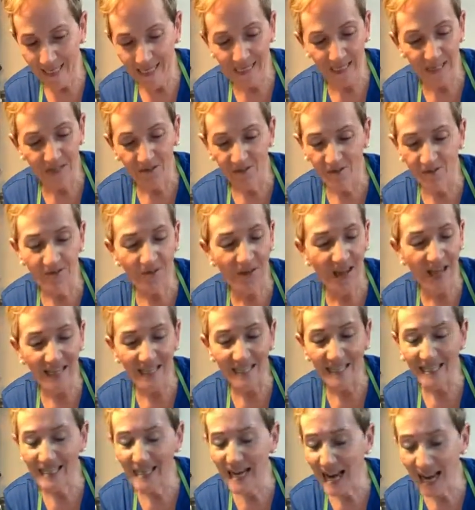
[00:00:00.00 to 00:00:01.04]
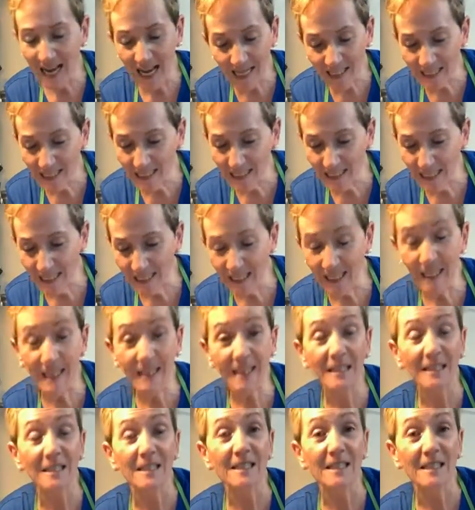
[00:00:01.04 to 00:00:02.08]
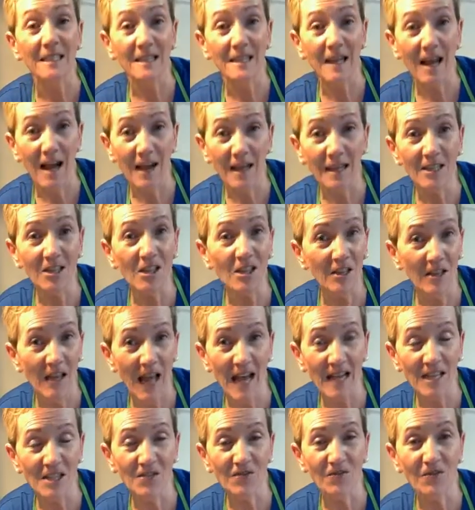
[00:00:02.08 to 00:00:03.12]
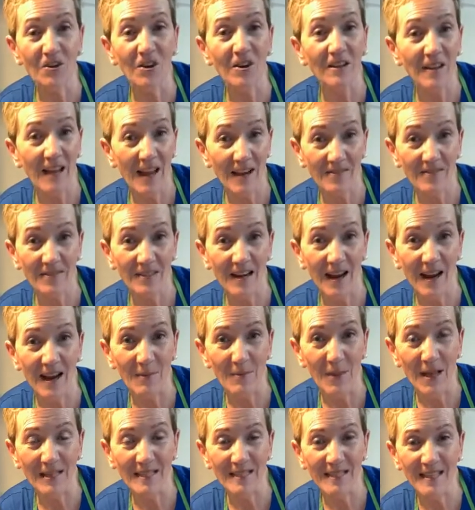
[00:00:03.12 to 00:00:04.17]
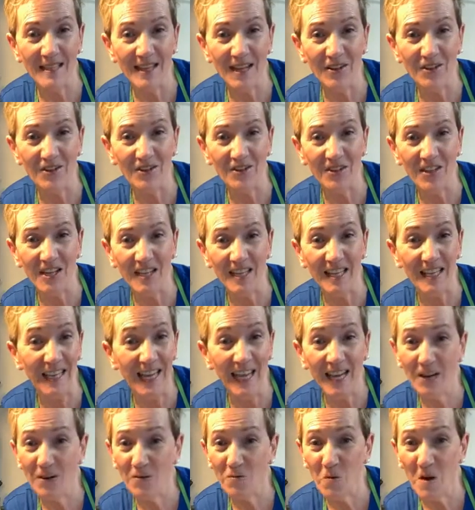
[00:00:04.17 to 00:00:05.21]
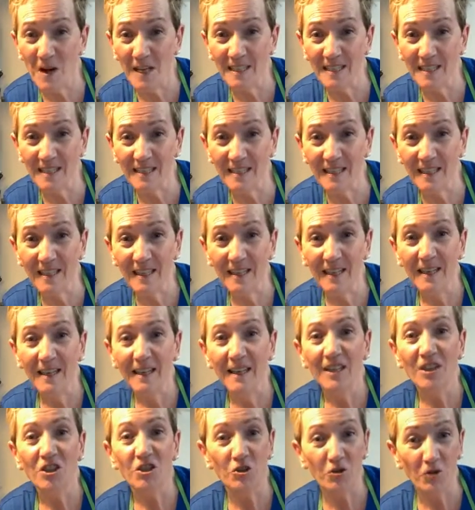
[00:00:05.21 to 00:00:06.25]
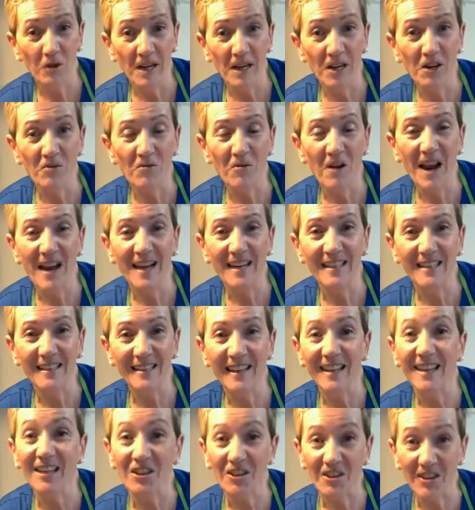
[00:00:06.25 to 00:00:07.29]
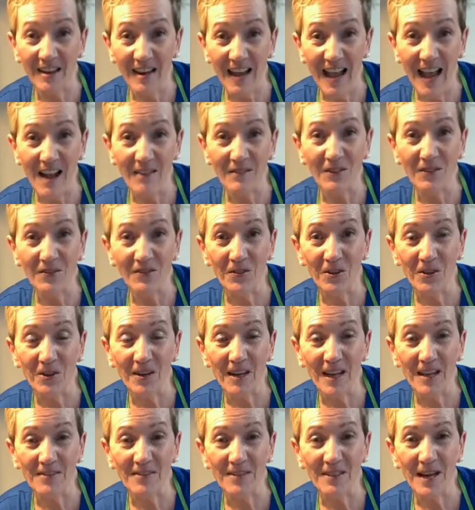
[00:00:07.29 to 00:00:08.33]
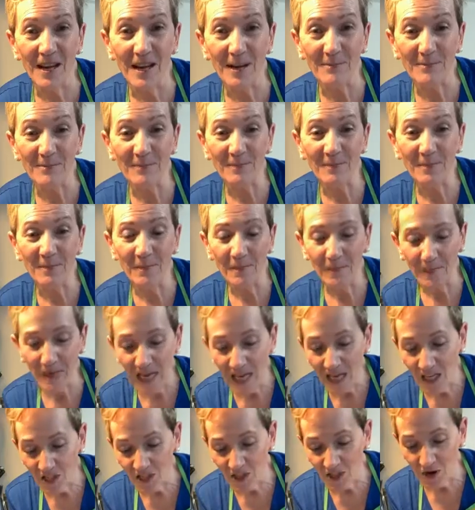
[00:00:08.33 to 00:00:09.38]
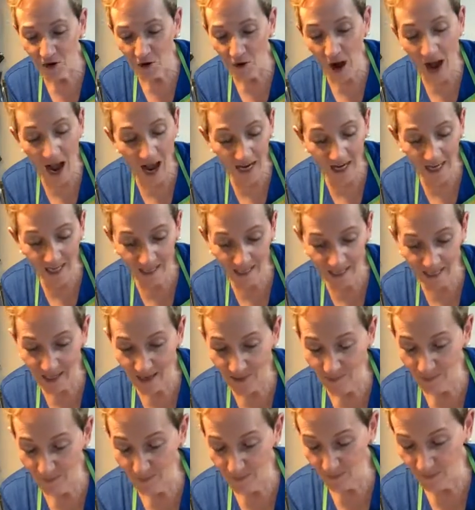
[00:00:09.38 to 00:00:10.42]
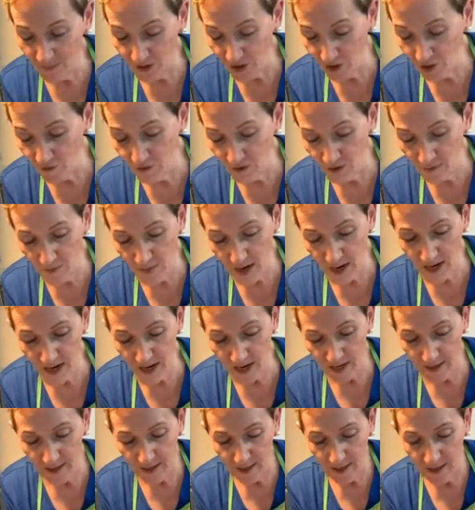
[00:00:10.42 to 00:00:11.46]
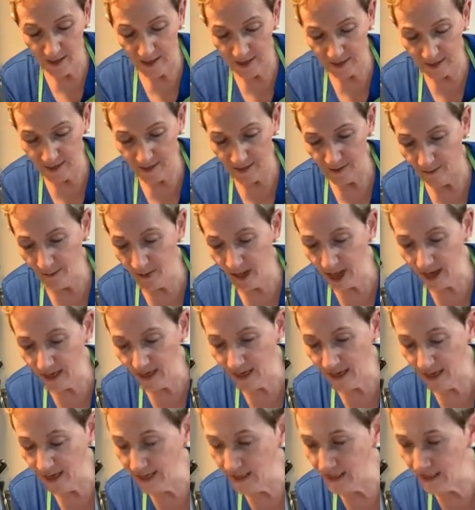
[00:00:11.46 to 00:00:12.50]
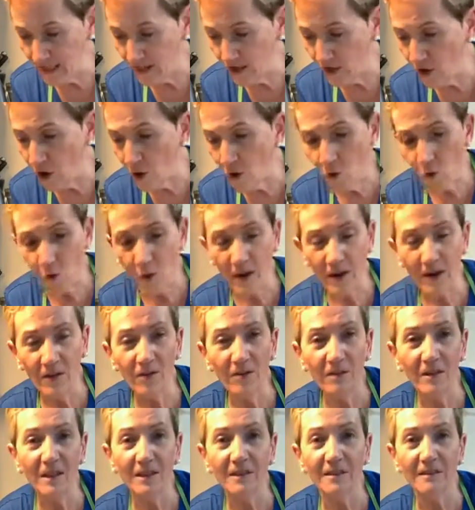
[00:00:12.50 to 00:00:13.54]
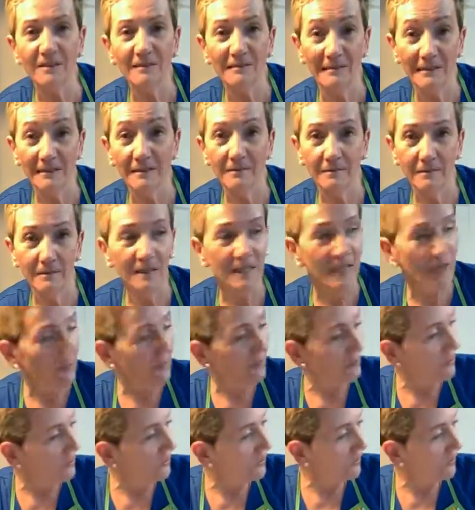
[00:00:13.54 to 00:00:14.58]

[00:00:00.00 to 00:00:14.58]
it is fantastic. It is designed to last for a lifetime. That's the other thing. You get it once, treat it right, and you're going to have it for a lifetime. So I'm going to keep doing my pancakes here. Oh, one other little tip